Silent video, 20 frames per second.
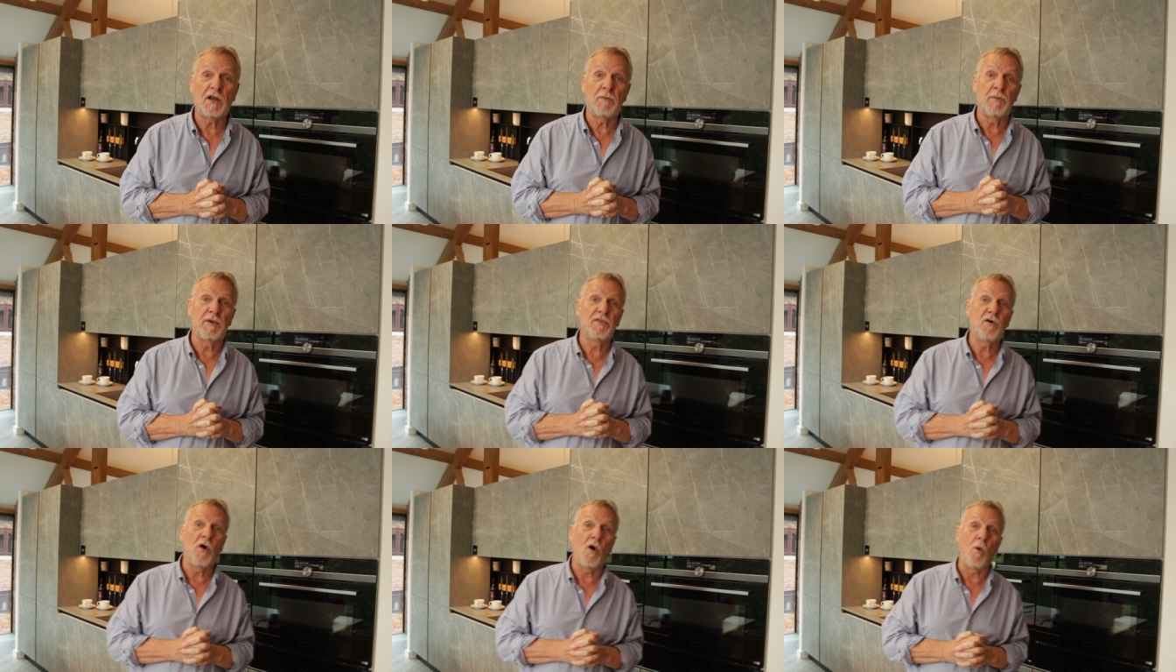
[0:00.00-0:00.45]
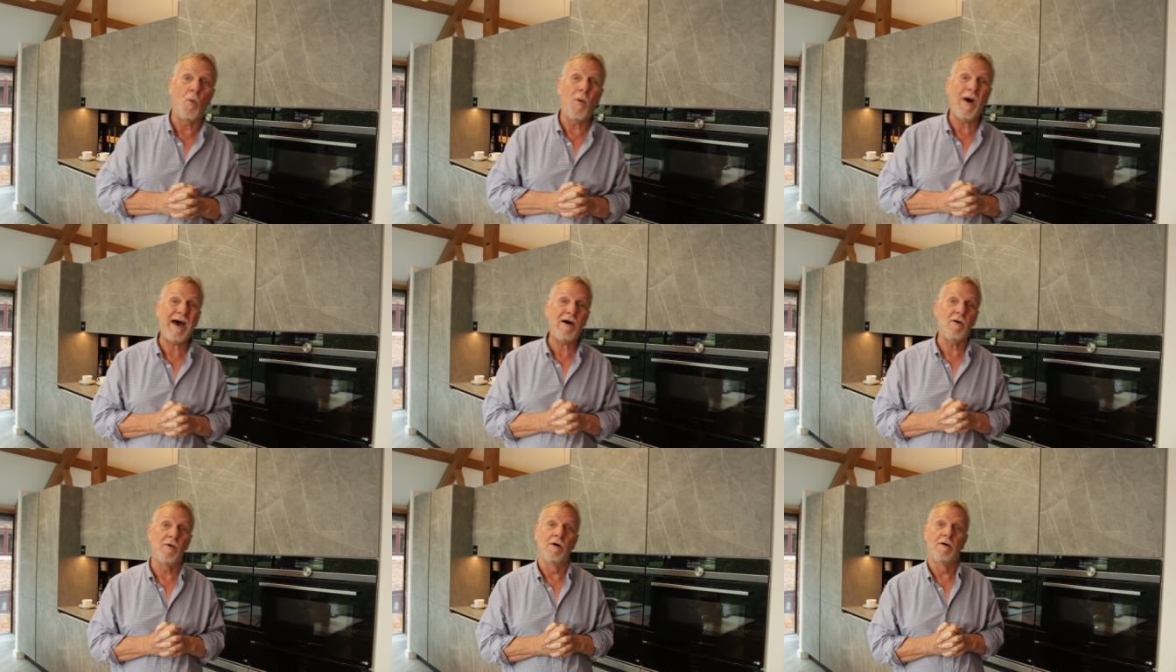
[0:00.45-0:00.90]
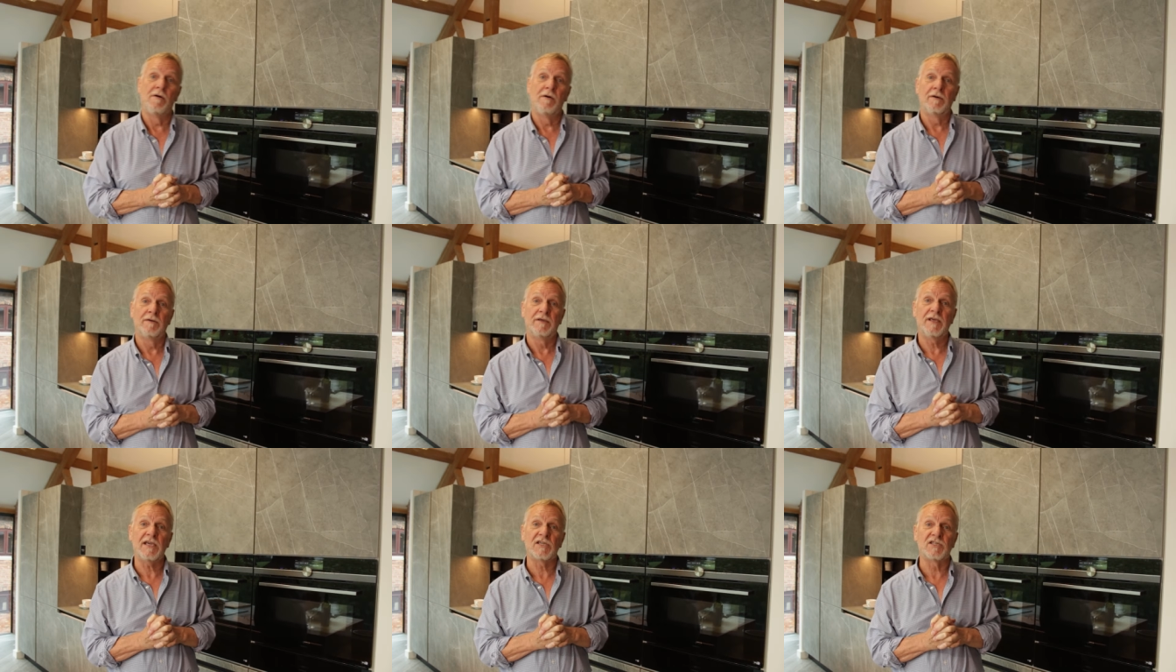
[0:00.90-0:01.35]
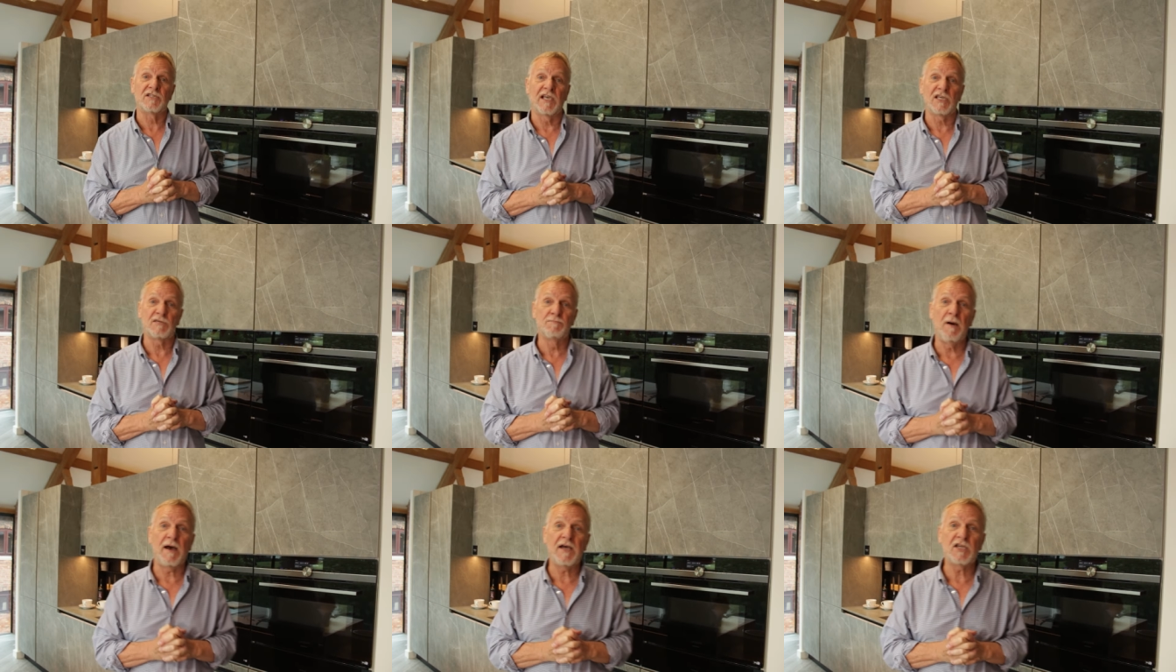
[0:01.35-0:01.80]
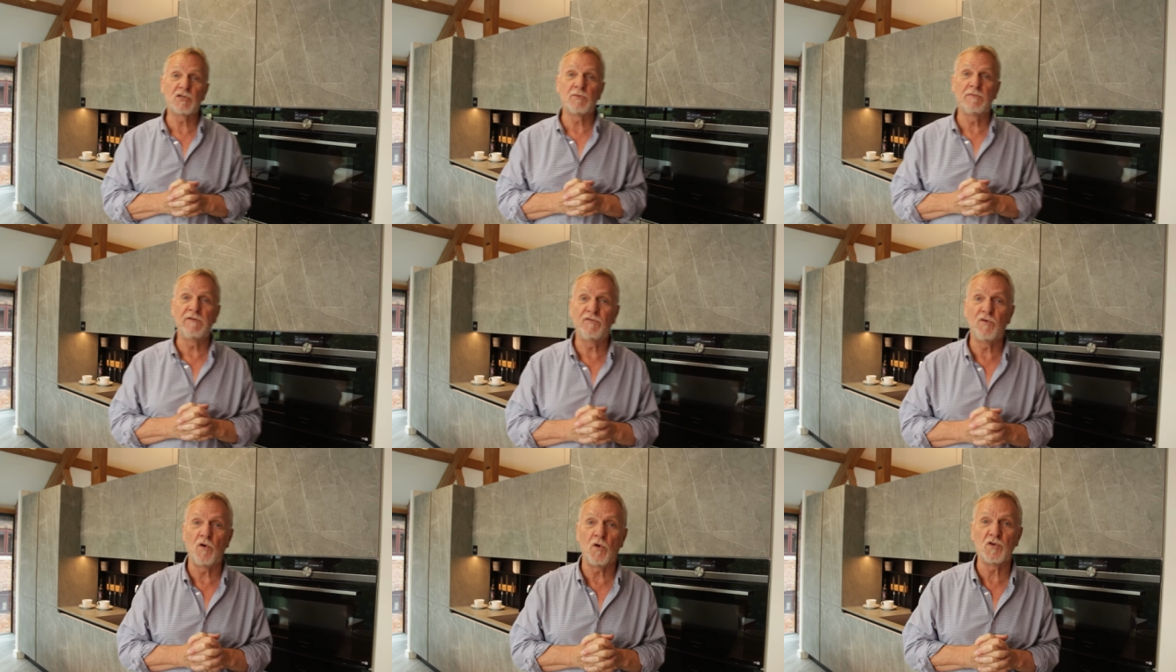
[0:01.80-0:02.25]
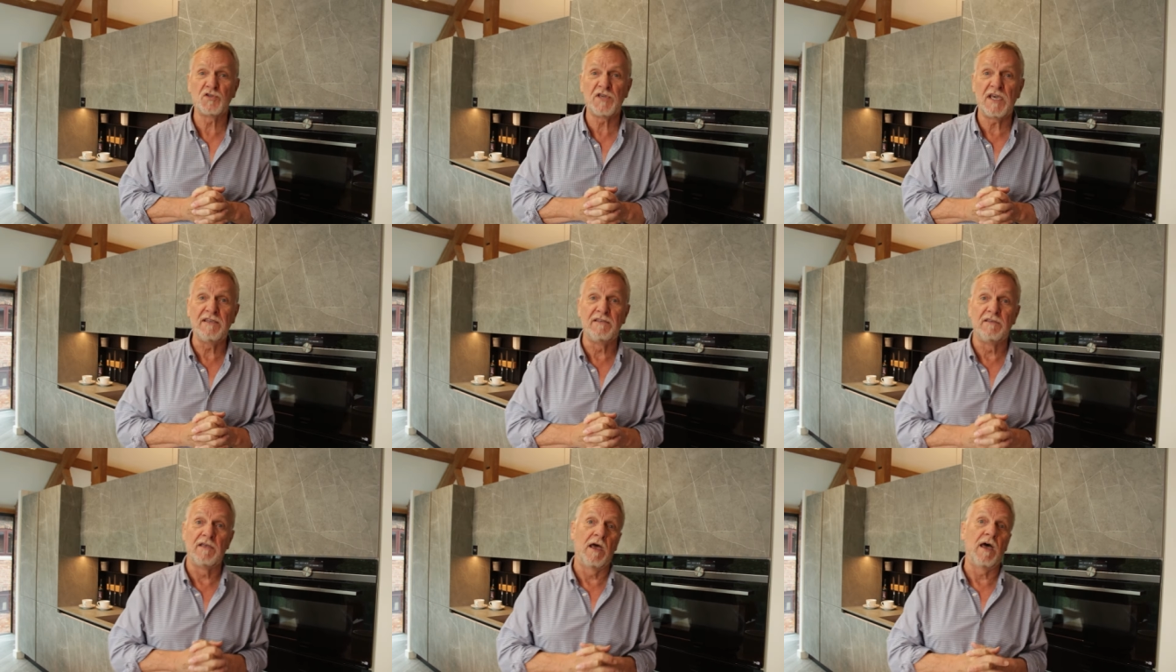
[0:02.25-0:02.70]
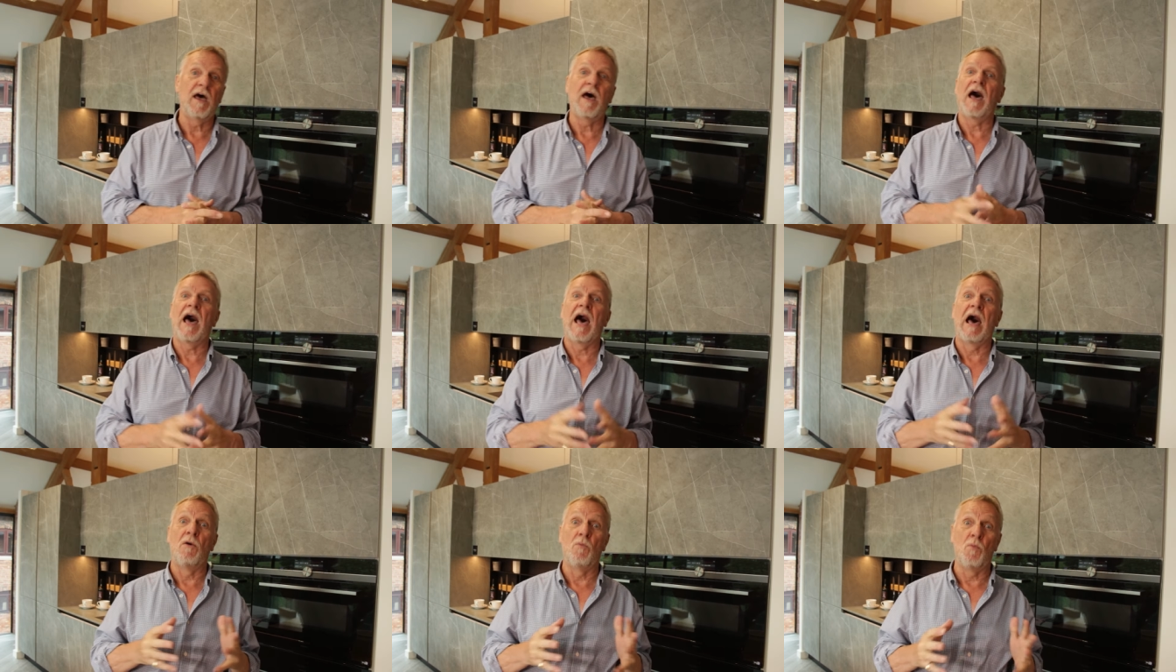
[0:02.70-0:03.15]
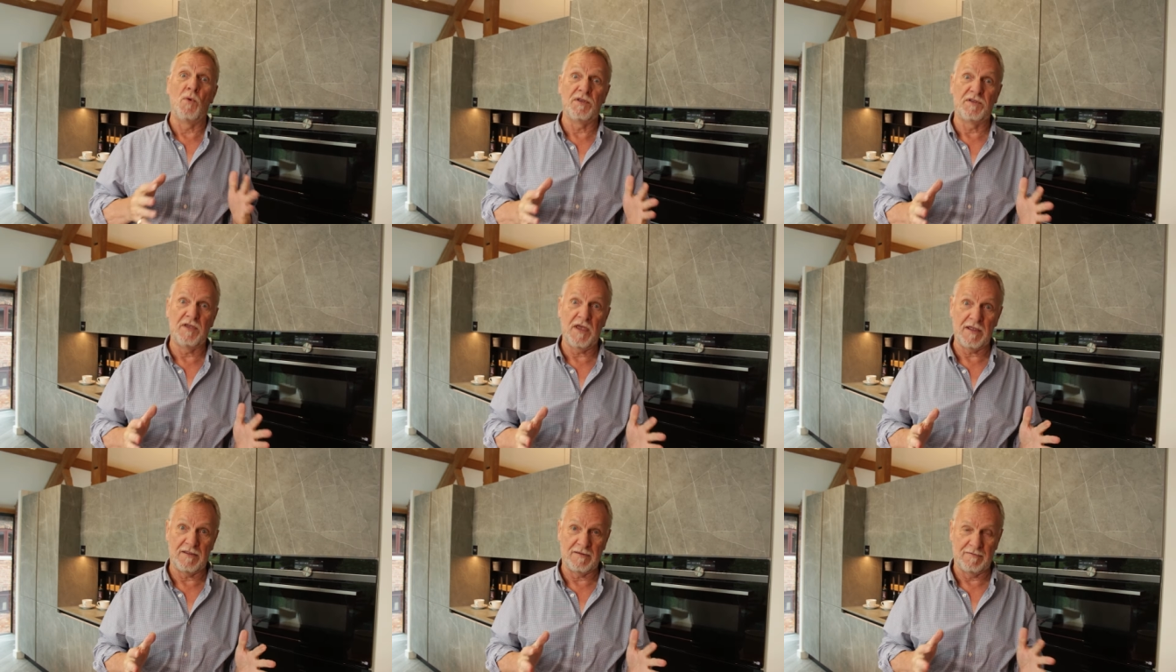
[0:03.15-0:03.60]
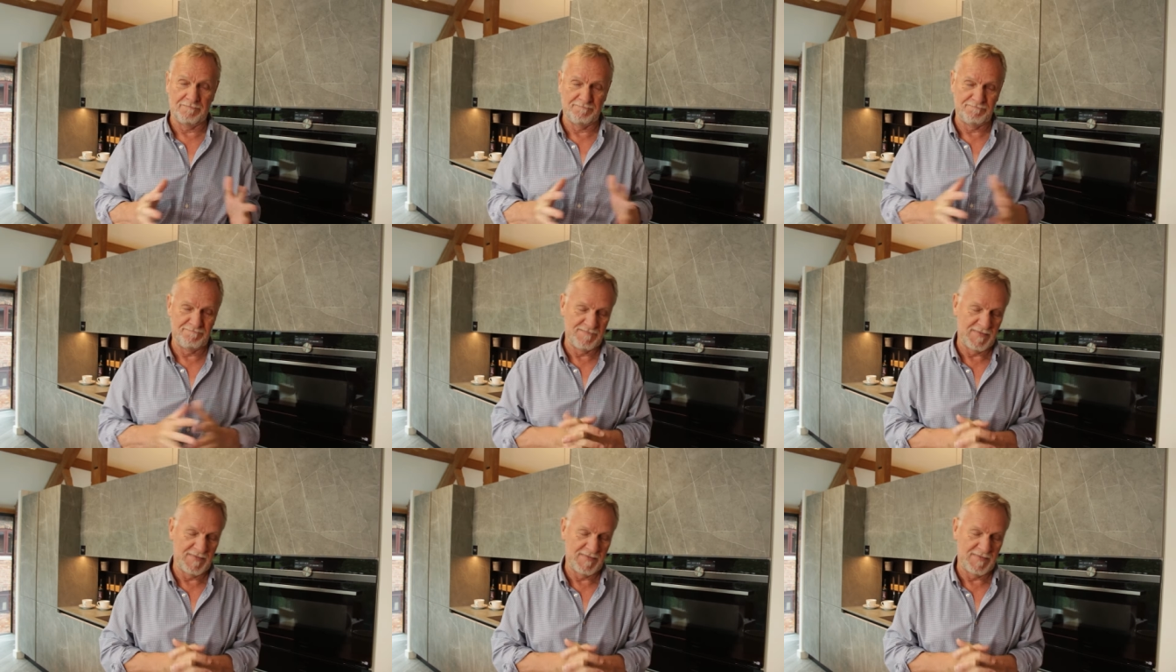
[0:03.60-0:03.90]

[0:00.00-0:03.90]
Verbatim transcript: at it, we thought, wow, yes, let's buy some of those in. And we did.